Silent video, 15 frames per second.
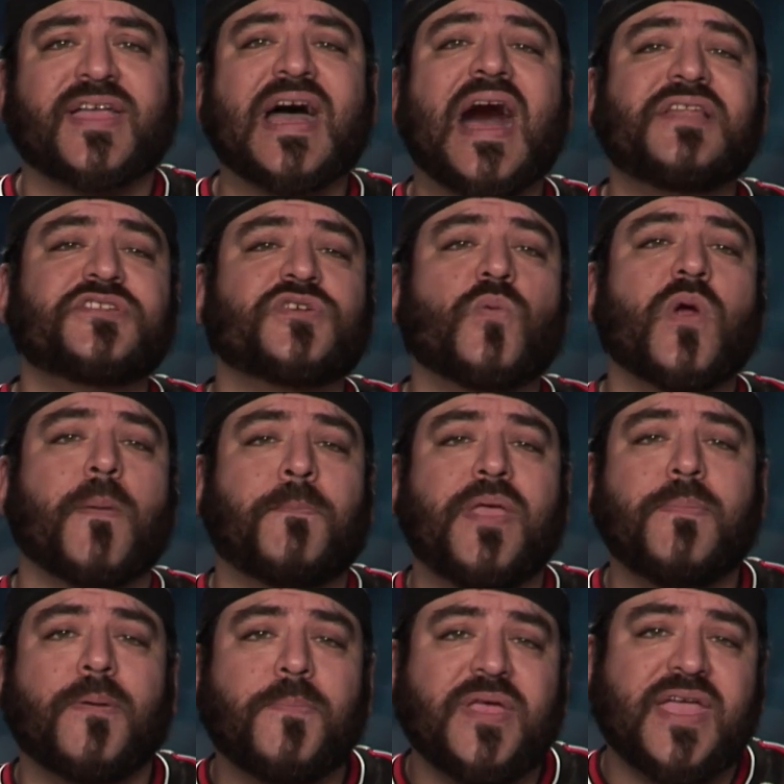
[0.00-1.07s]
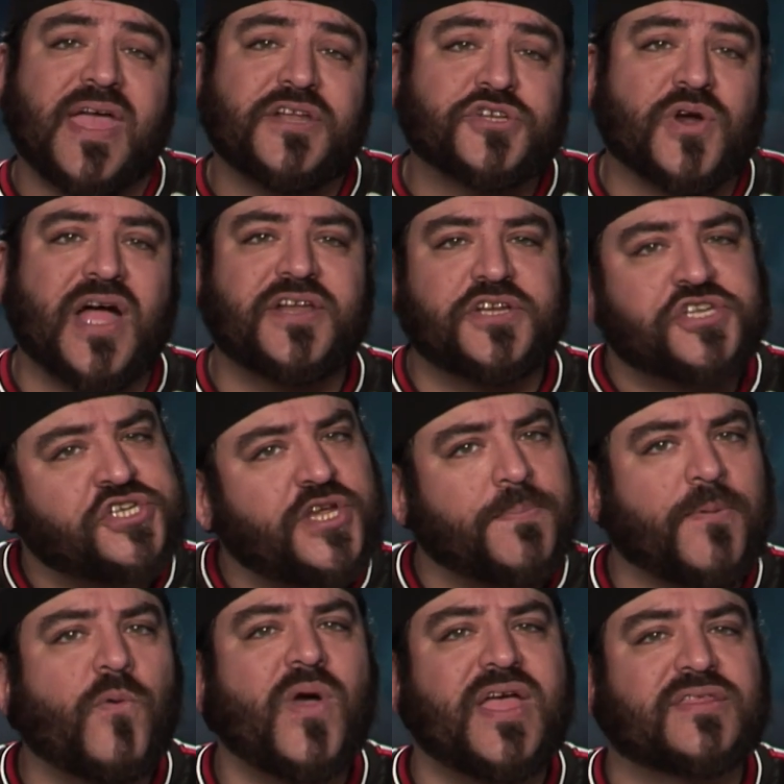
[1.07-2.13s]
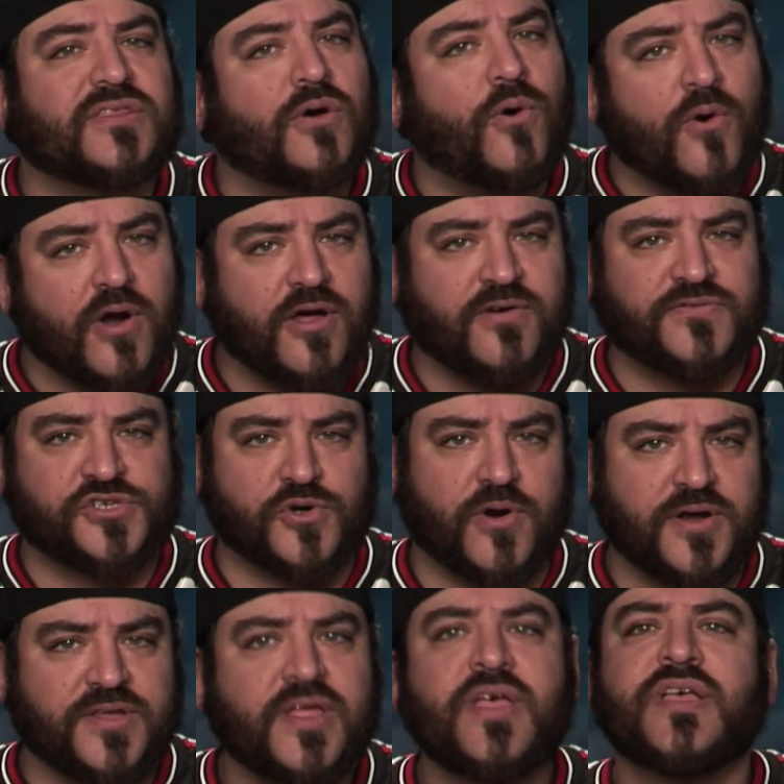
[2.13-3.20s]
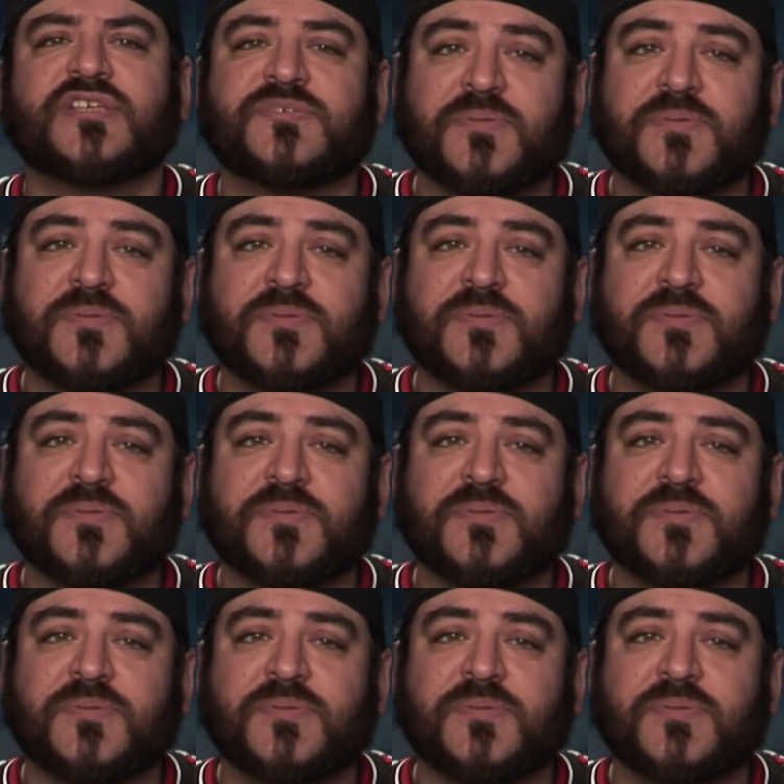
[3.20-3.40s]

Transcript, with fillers: got into where people began trying to chip away at the aura of Jordan,